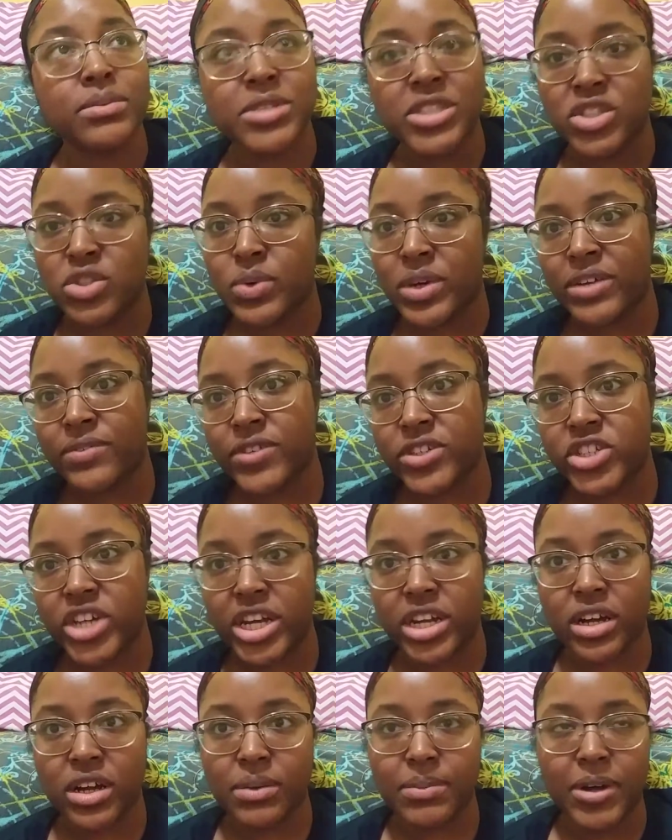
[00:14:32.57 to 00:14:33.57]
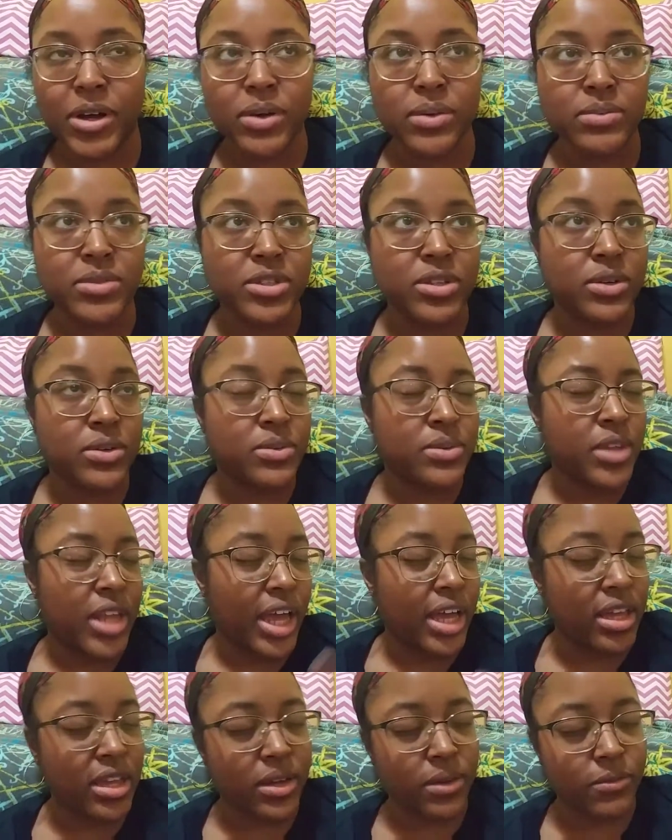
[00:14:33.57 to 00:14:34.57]
She's waiting for Jay to come home,
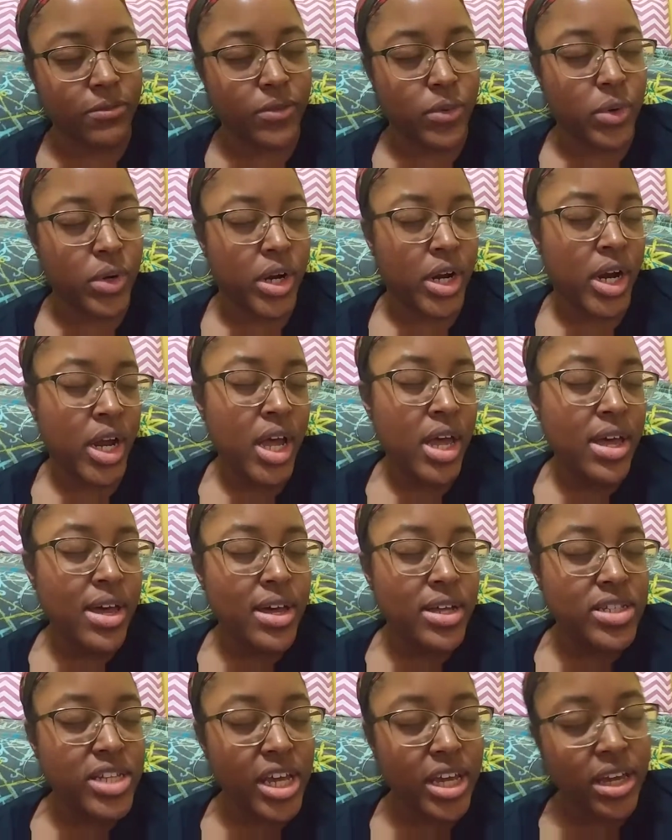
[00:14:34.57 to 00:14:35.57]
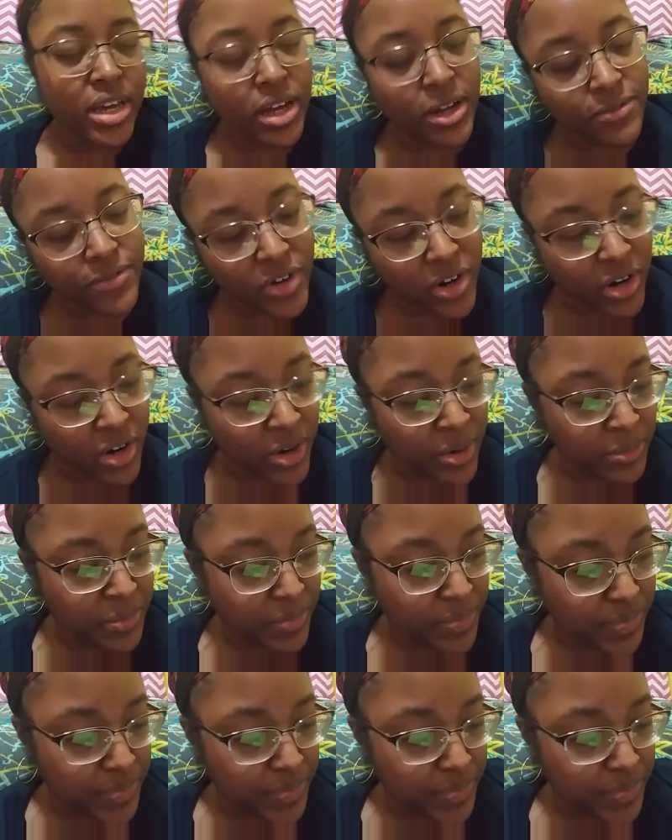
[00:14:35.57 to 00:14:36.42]
thank him for taking up for her